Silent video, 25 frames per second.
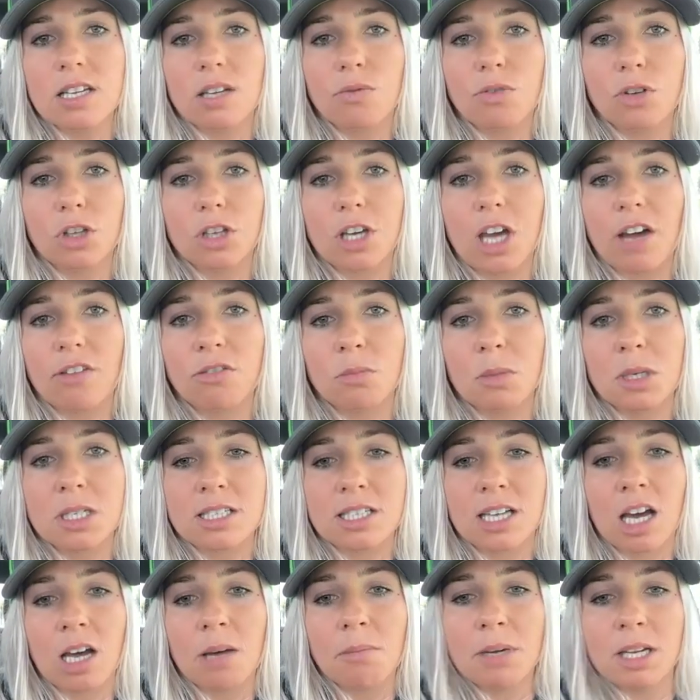for the government to
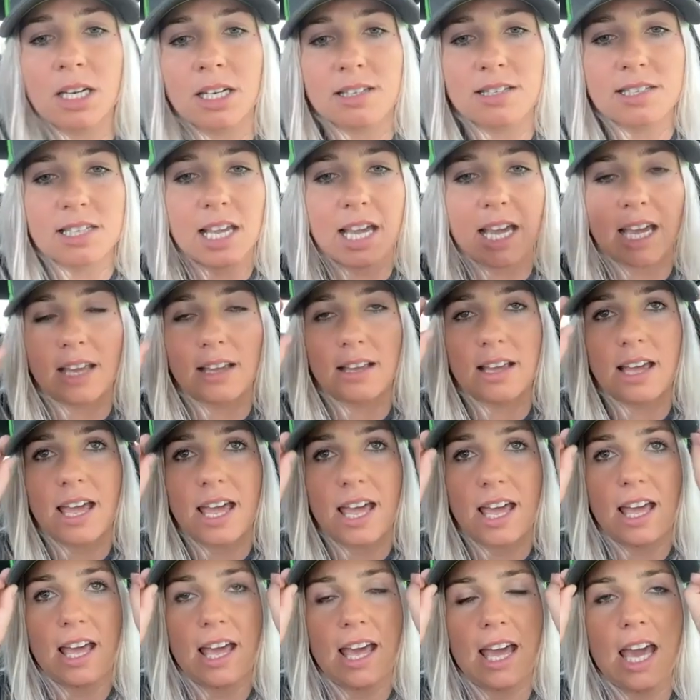come in and say,
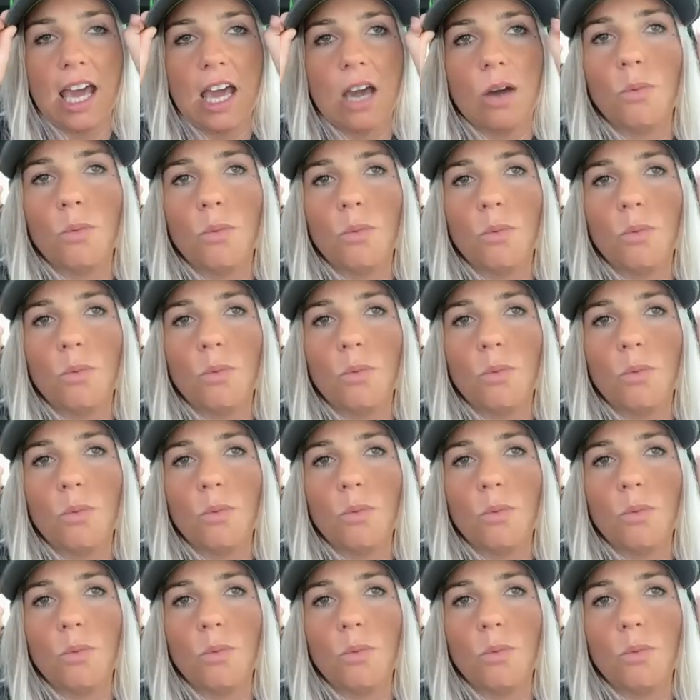hey, we need